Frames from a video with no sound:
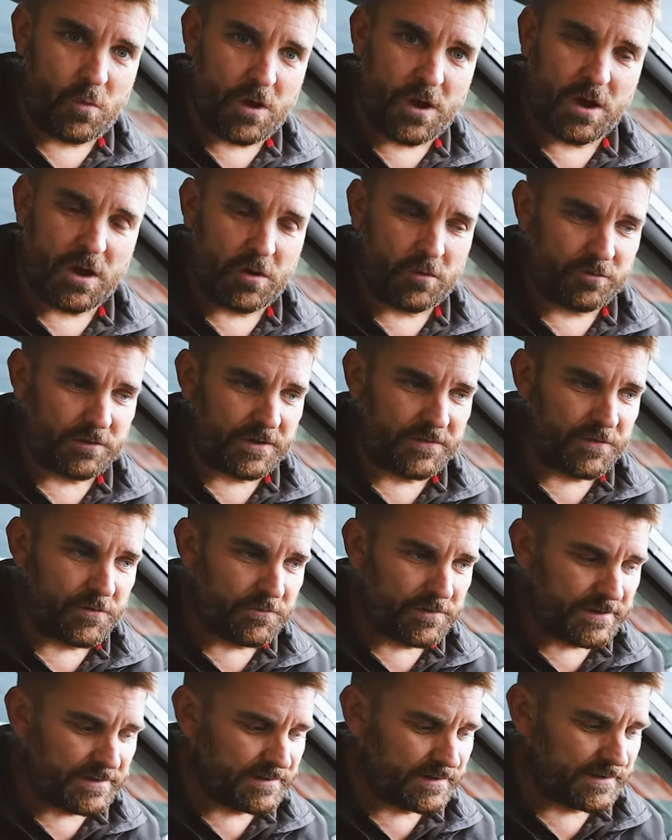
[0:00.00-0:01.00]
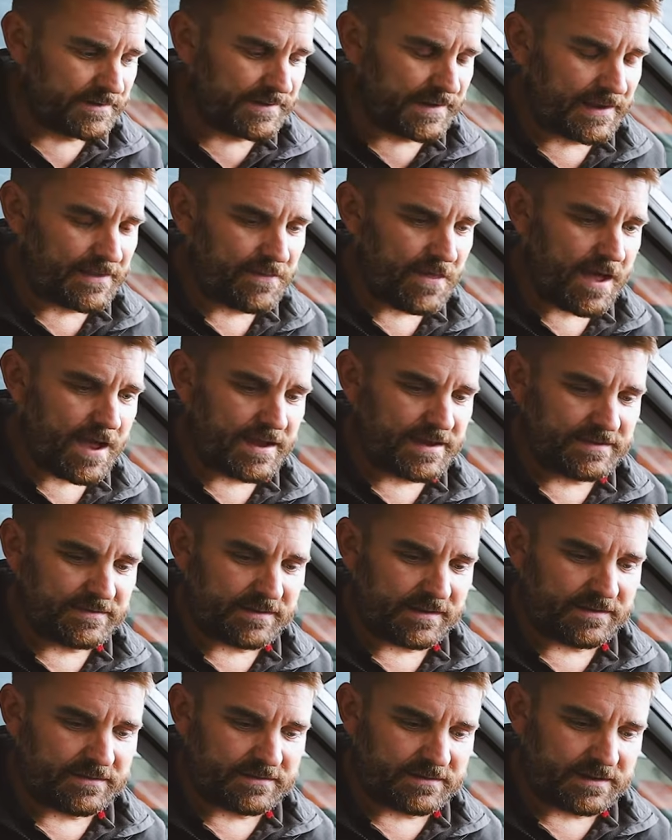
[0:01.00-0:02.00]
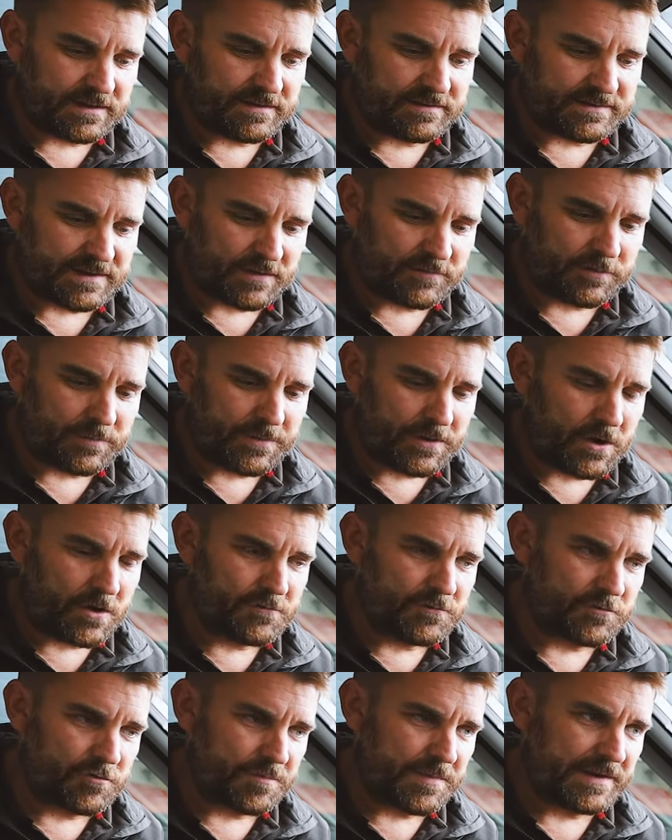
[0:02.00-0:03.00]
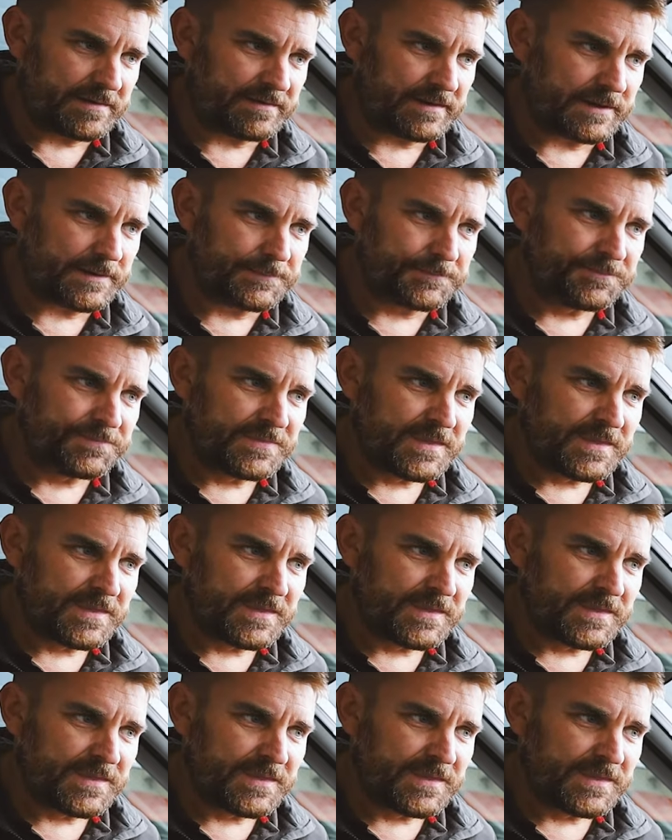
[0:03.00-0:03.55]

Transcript: world. And the reason I say that is it's, it sounds a bit over dramatic.